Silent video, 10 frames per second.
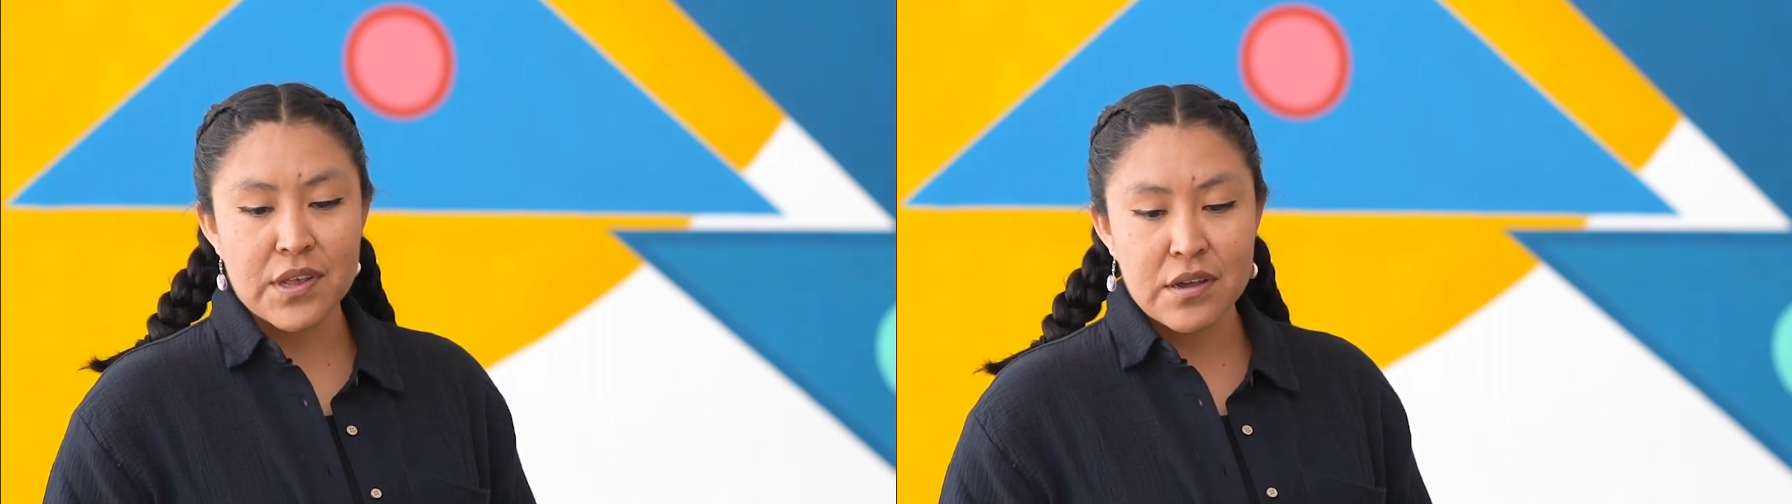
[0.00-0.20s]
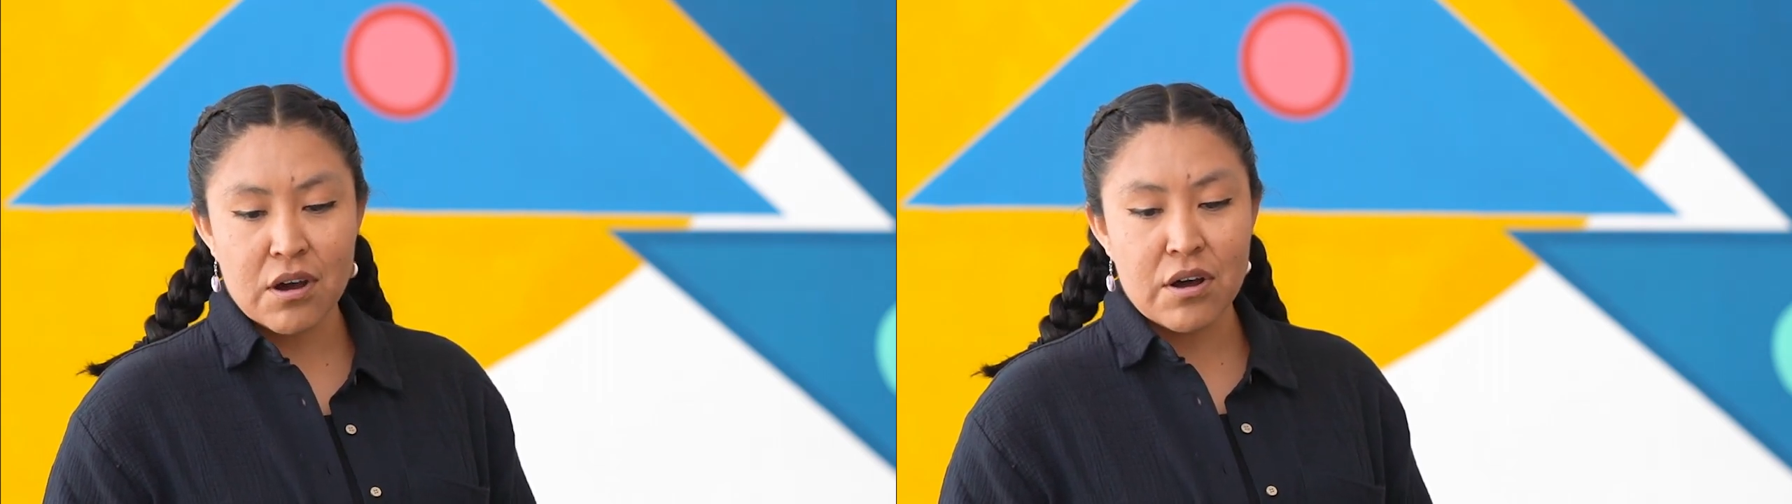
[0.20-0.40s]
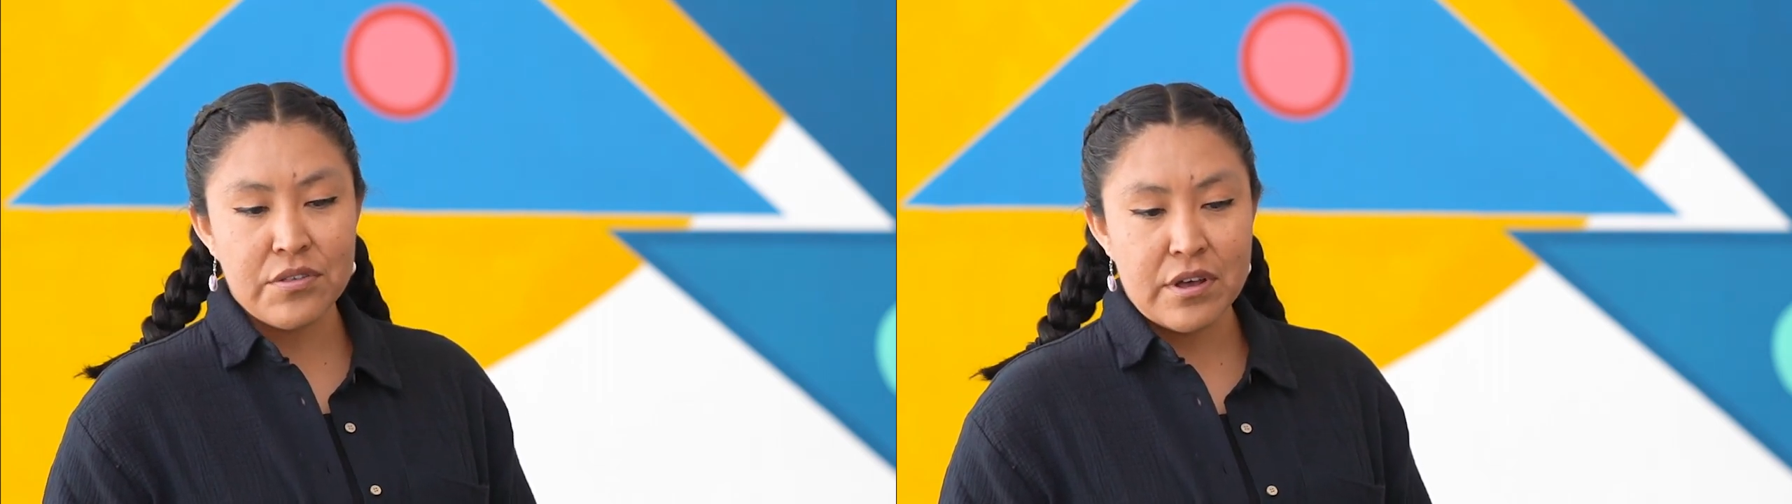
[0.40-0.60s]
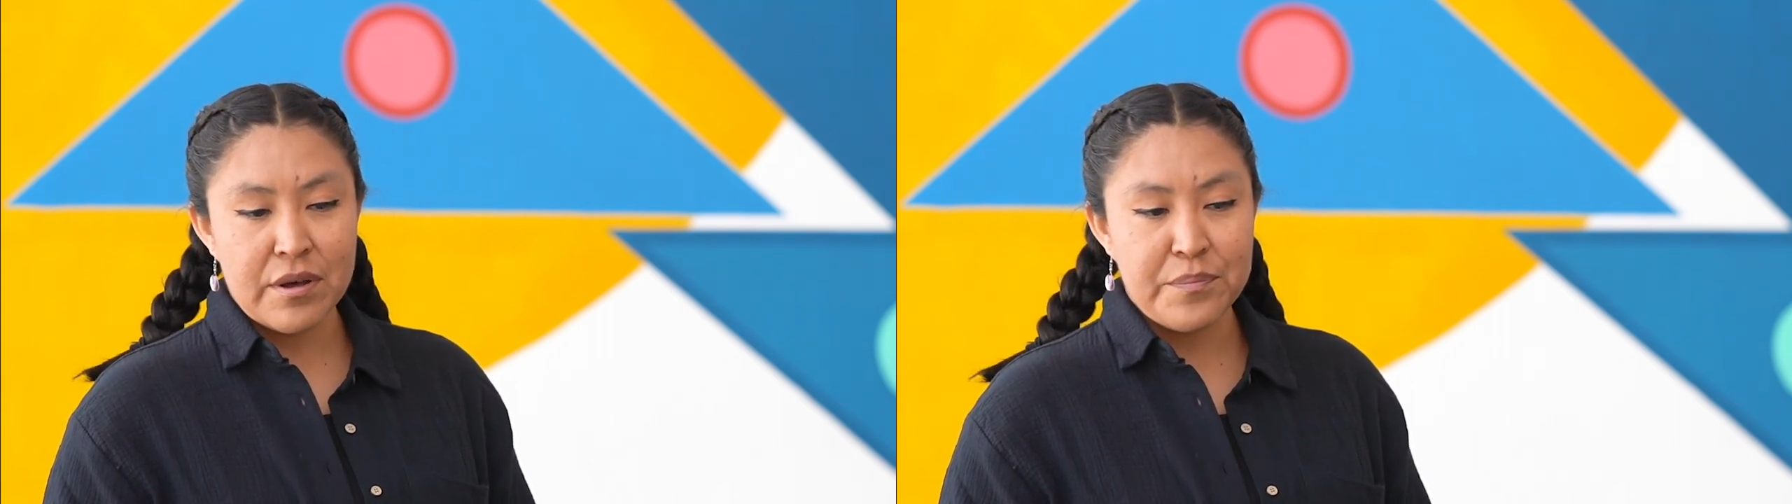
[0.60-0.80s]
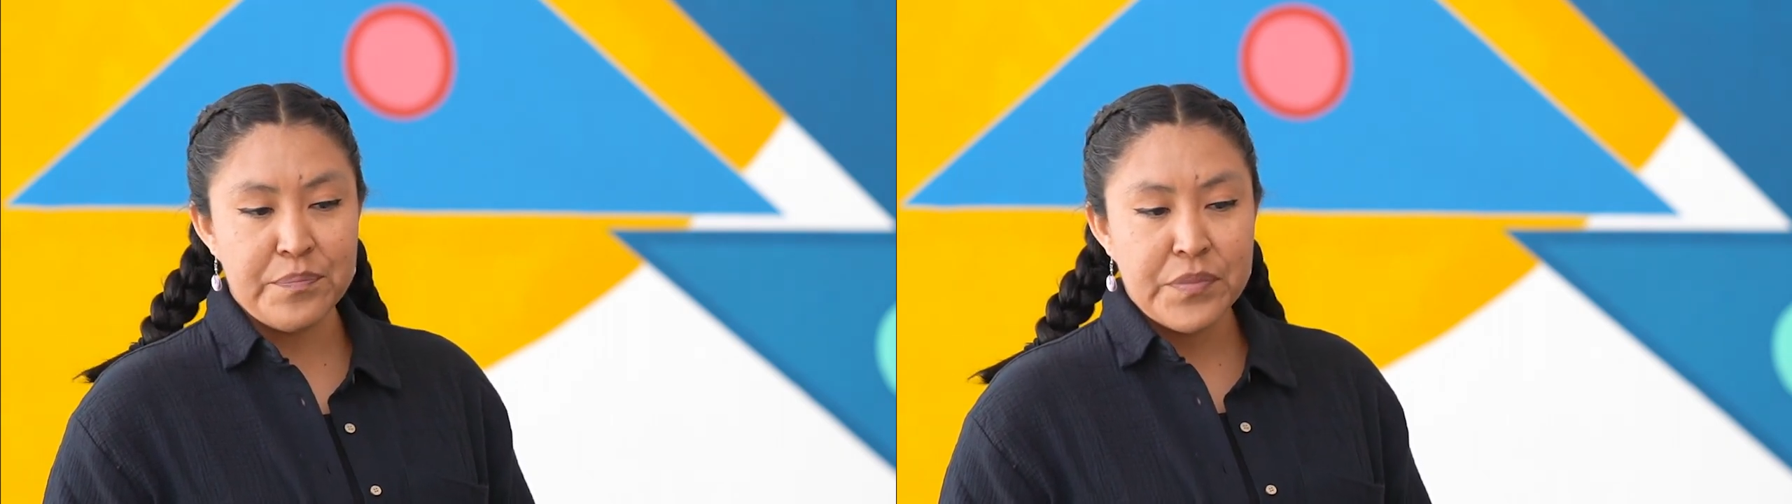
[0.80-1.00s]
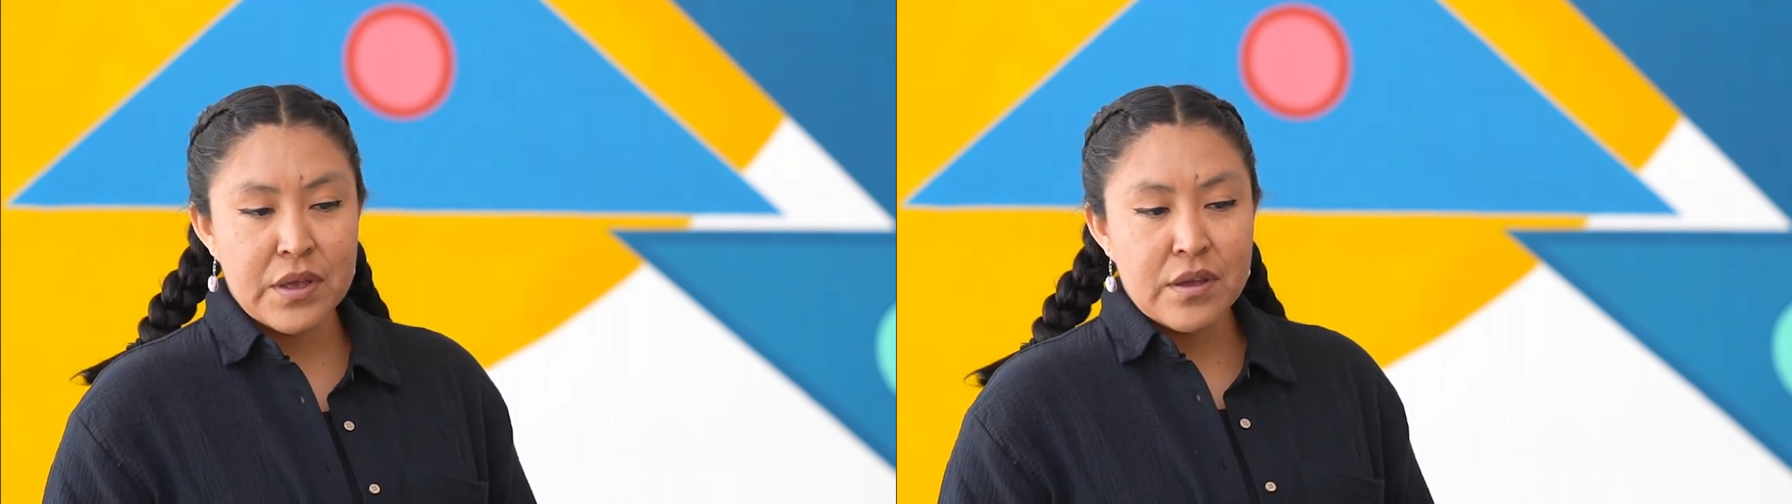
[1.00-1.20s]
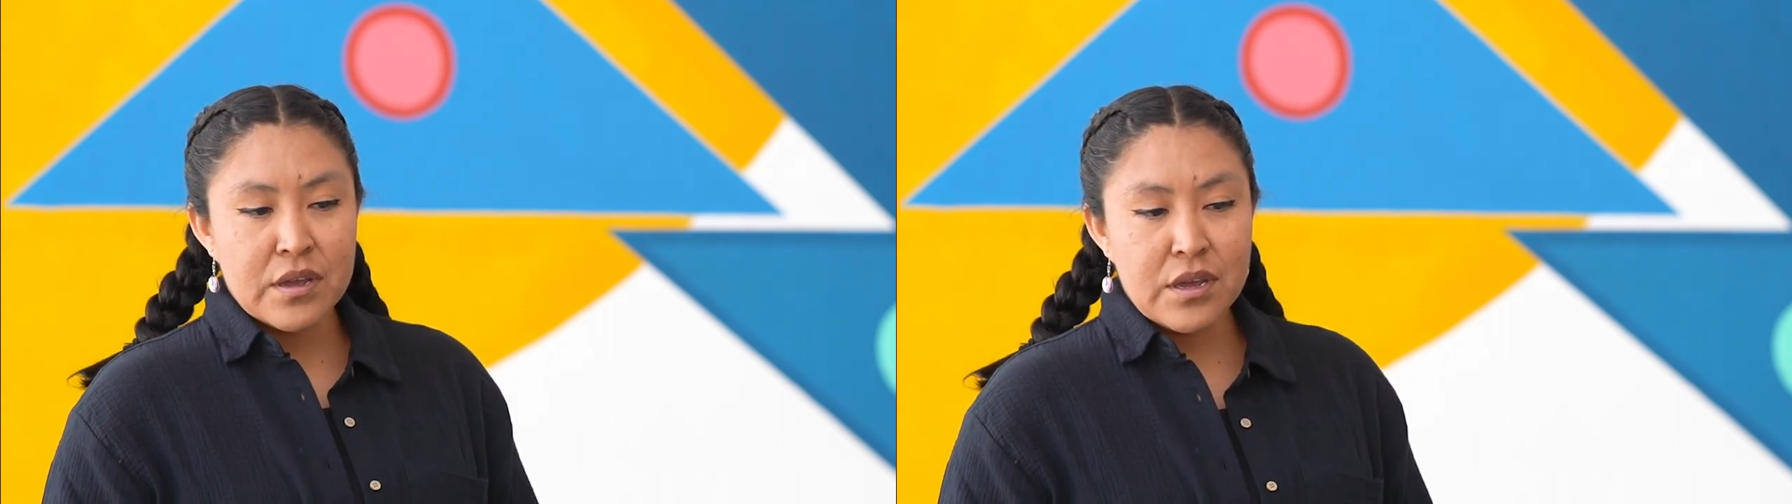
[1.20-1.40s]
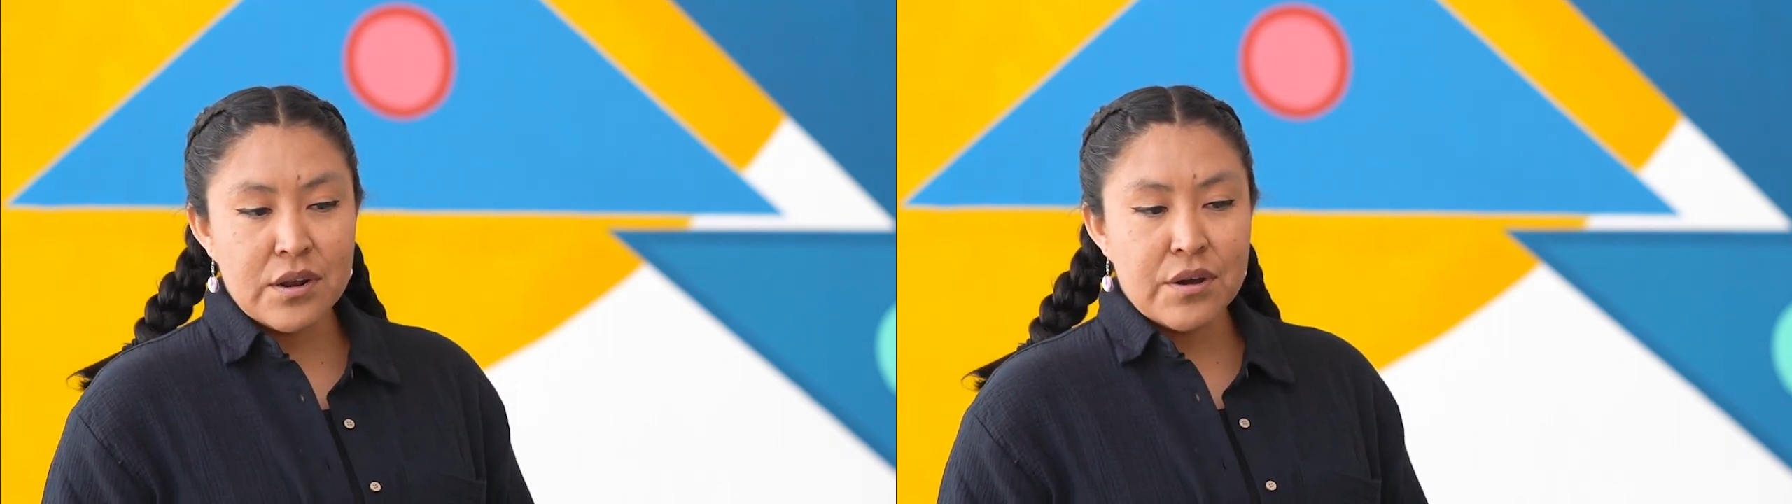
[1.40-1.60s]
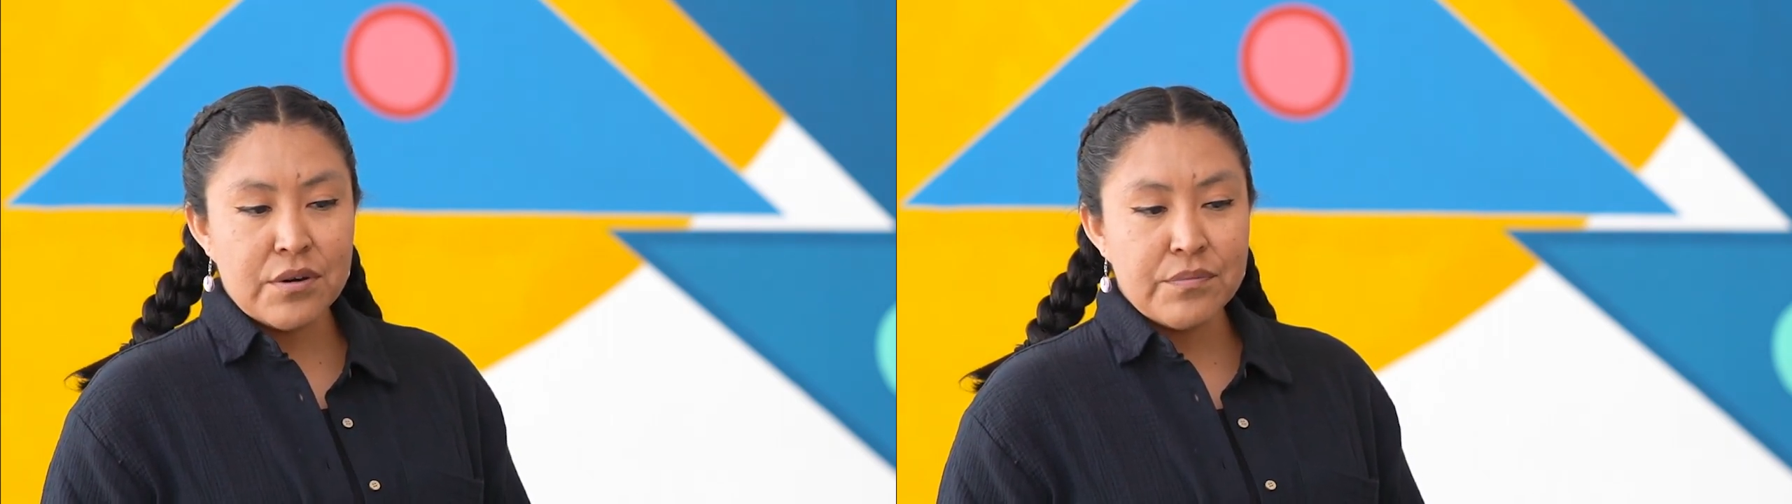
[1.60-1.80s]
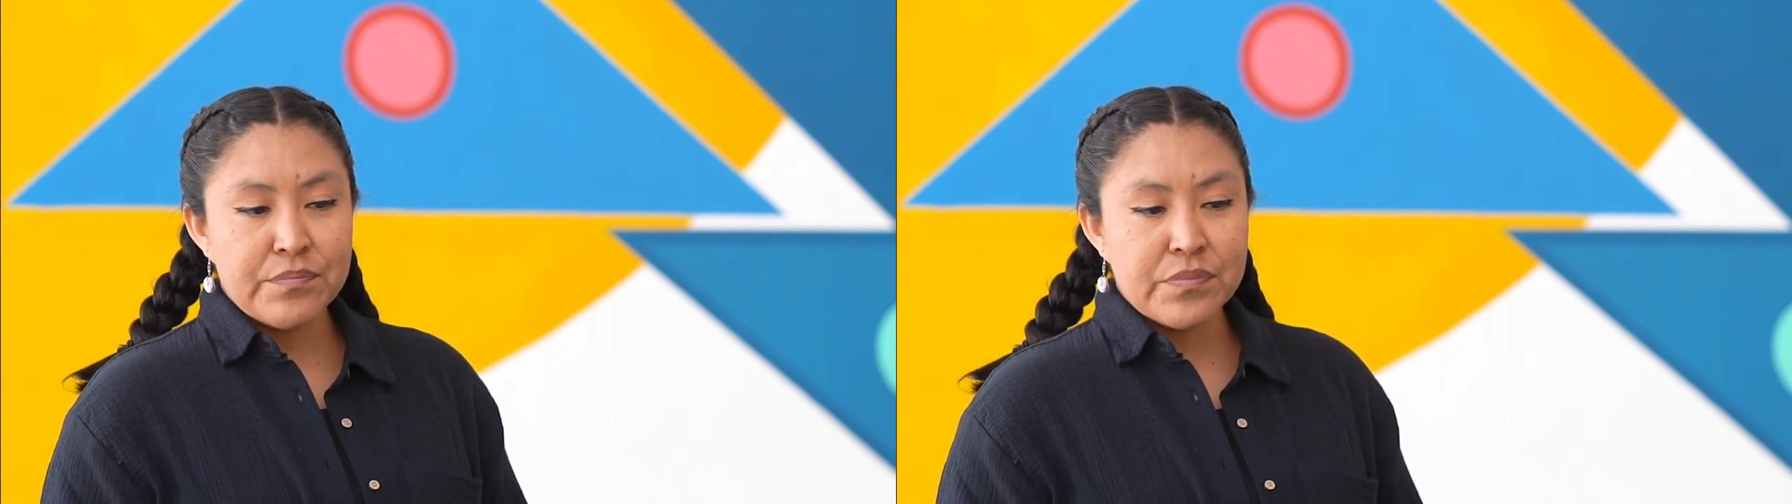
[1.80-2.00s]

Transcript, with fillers: I call them, you know,